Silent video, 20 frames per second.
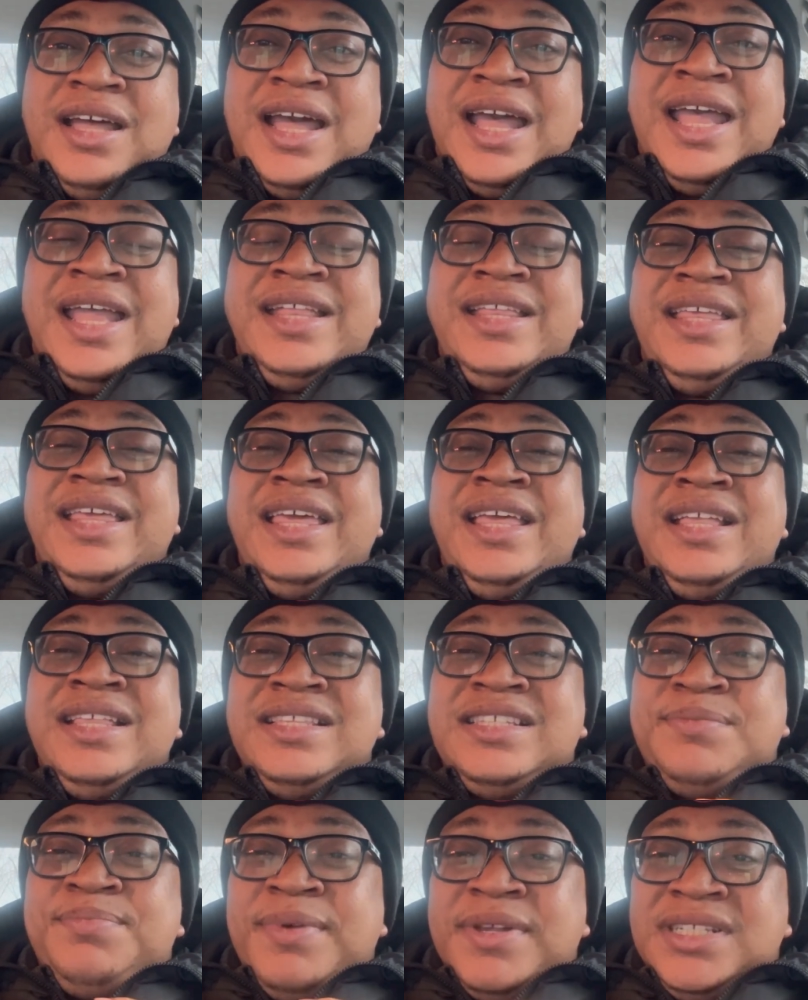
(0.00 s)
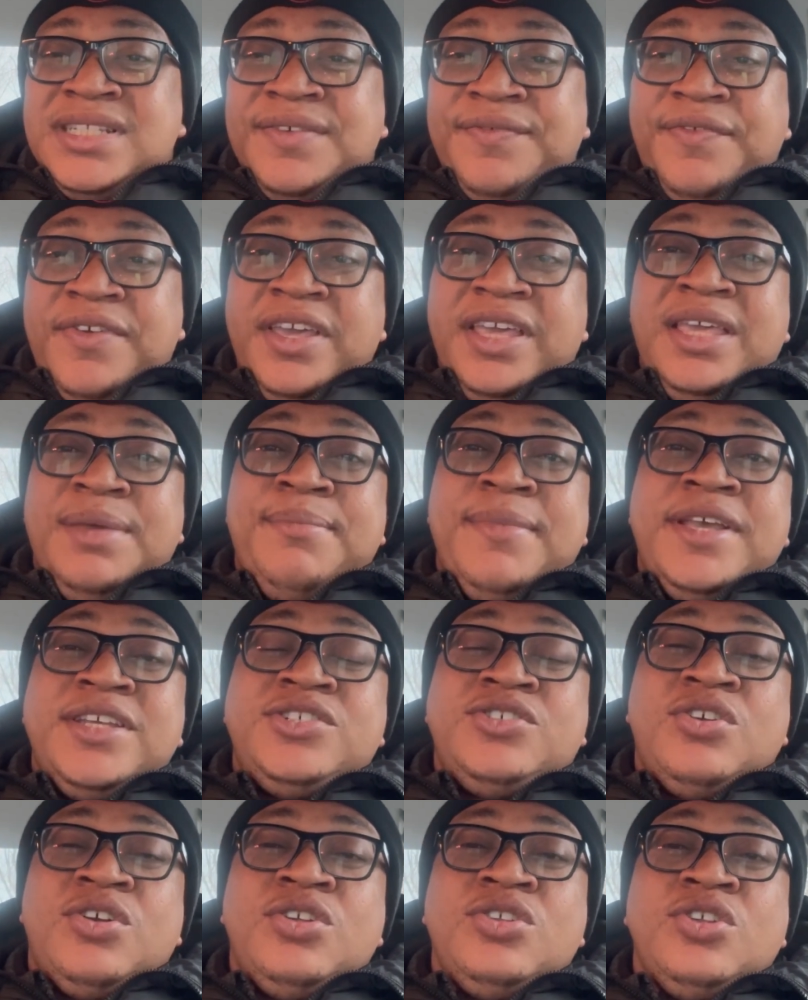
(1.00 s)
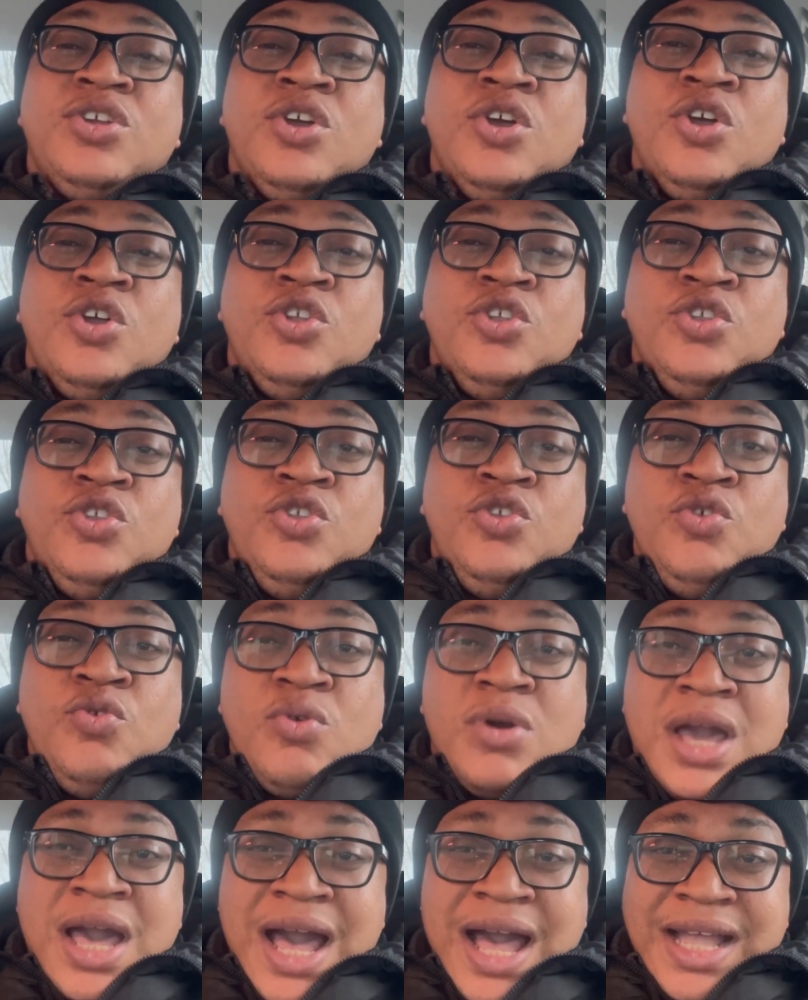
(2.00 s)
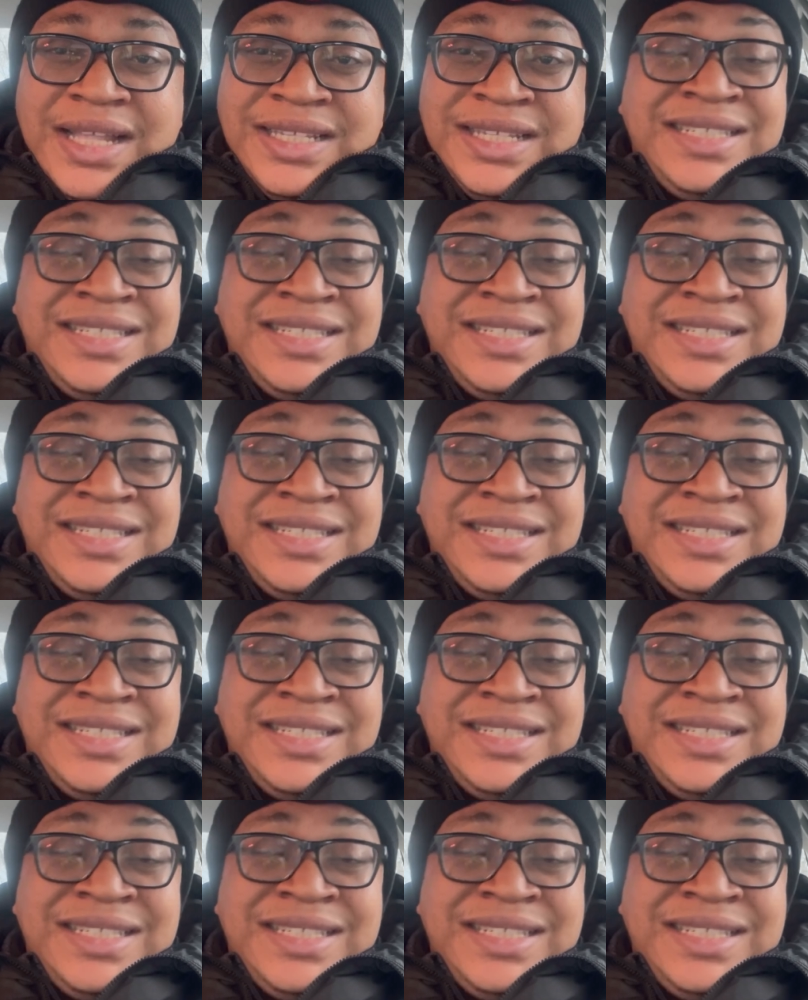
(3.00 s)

And in specific, he mentioned new cats.